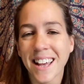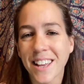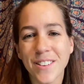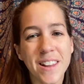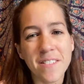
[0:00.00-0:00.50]

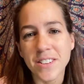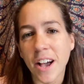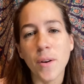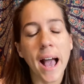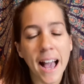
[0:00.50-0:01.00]
you never
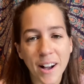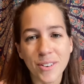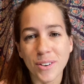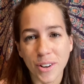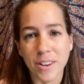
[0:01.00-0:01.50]
know how
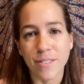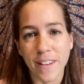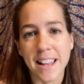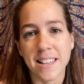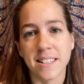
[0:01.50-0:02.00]
you're going to
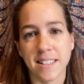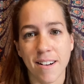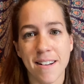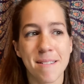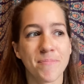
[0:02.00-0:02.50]
feel at the
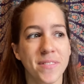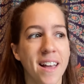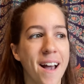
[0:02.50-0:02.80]
time.